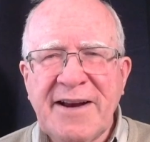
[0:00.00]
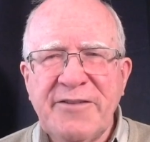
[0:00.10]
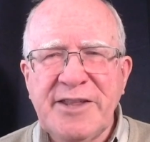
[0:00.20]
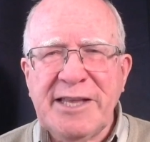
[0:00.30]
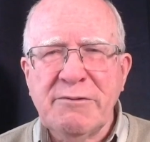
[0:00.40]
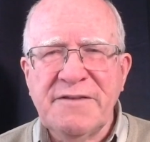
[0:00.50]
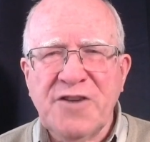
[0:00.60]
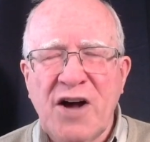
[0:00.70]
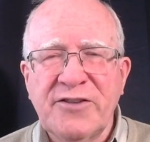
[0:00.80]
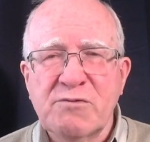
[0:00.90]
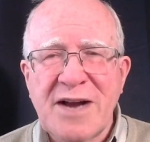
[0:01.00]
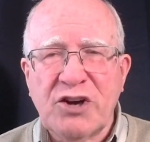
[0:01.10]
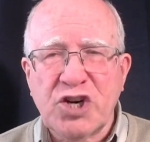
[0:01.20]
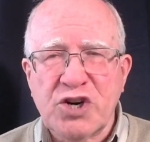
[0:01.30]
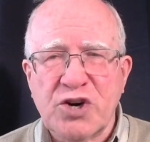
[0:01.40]
everything revolved
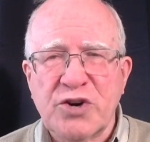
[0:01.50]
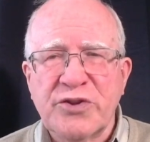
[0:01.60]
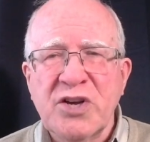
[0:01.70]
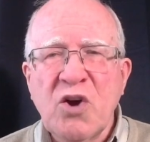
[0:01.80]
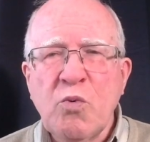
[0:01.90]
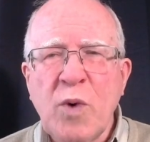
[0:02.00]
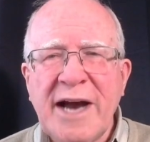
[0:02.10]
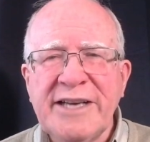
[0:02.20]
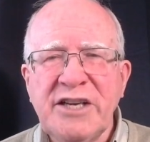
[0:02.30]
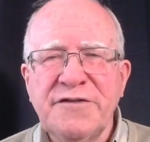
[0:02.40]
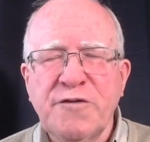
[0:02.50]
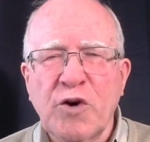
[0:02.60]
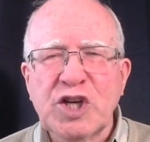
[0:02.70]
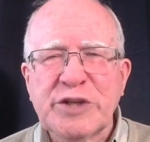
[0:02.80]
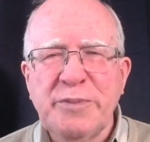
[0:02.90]
around Earth, why did
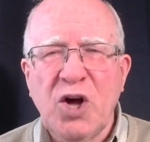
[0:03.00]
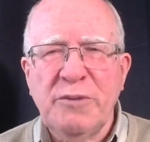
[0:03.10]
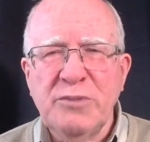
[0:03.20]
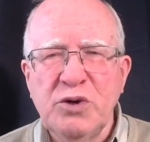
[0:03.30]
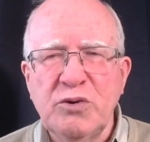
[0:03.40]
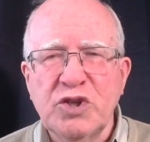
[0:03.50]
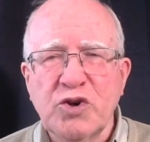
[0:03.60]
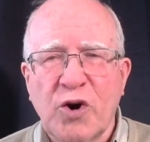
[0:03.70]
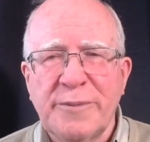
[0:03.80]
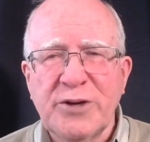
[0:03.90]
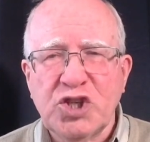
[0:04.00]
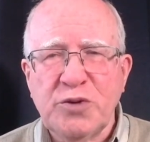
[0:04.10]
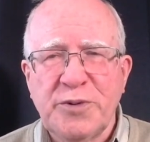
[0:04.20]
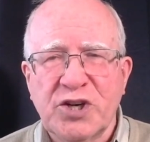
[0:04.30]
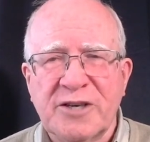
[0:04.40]
four small moons orbit
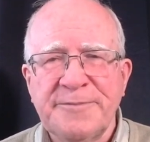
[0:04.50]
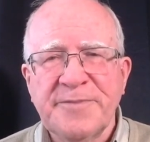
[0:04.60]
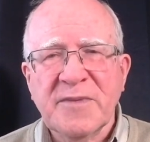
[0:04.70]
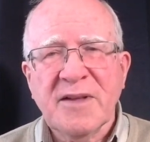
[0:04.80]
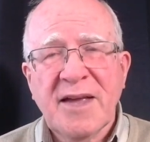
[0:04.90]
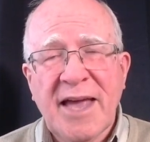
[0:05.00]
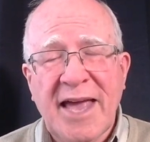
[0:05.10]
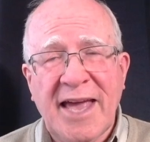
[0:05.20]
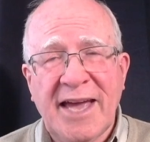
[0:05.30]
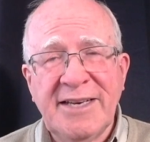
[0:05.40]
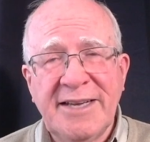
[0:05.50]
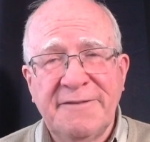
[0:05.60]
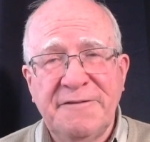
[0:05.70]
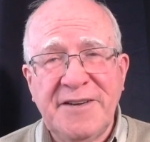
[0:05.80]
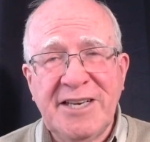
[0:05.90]
Jupiter? And
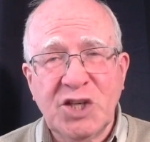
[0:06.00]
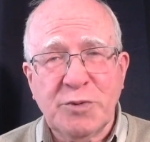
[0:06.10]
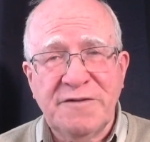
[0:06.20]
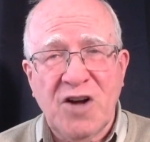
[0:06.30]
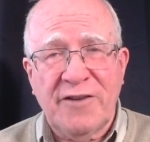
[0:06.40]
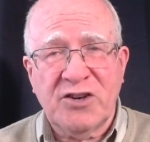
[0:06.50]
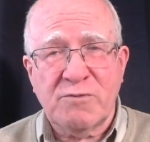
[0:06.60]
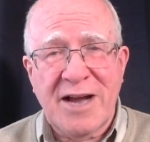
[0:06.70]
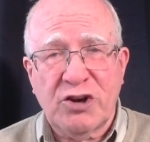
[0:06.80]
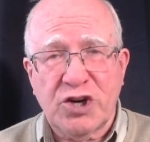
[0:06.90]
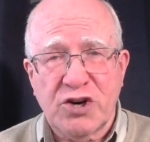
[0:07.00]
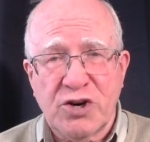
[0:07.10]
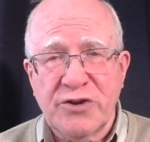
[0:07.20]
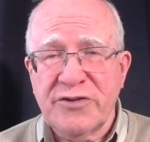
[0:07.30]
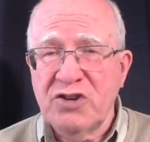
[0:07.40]
if Venus revolved around
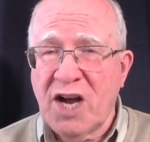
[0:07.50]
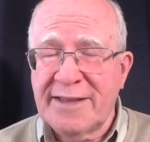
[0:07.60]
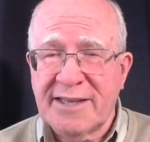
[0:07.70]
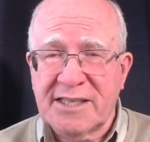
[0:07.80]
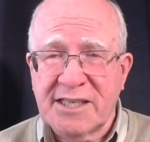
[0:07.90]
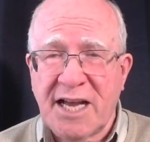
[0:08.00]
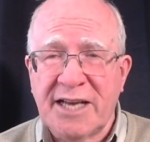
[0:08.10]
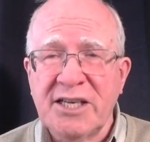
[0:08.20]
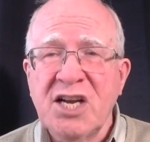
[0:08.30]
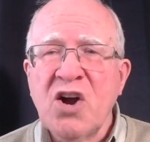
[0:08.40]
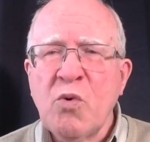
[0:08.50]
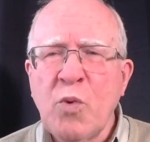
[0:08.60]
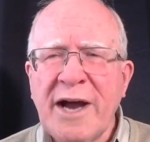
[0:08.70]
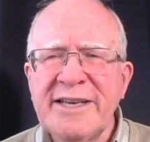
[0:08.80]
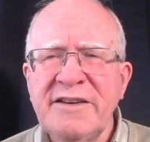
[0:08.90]
Earth, not the Sun,
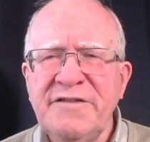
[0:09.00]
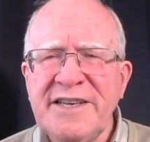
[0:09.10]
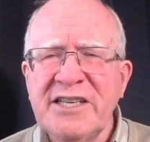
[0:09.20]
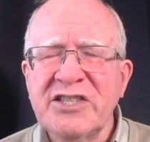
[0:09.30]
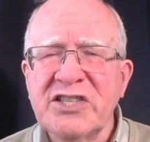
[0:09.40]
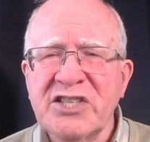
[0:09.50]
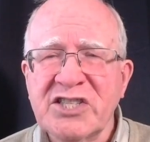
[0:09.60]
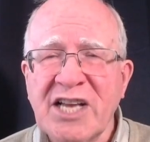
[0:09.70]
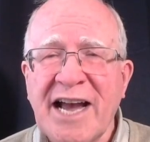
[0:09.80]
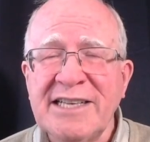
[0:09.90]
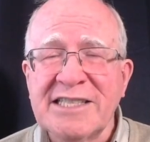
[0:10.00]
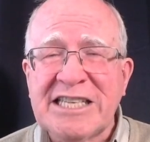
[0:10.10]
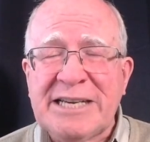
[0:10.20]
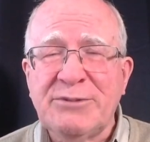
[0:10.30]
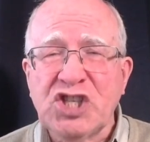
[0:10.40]
why did Venus's size
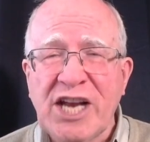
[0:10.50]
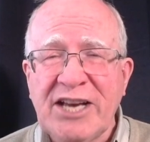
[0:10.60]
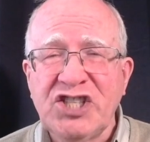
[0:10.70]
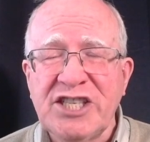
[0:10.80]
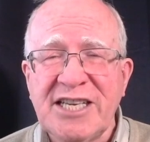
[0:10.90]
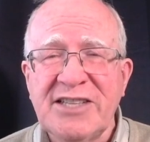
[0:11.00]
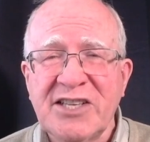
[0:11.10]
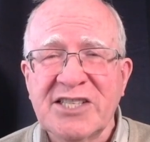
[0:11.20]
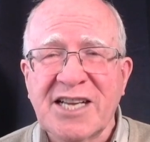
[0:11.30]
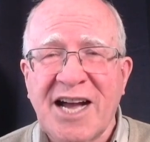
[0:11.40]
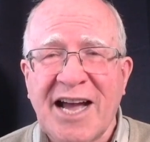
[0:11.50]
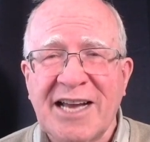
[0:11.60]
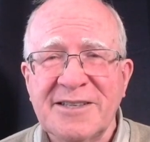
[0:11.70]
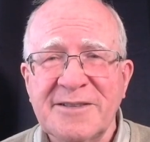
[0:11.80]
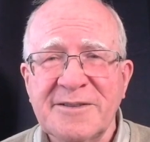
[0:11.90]
keep changing in the sky?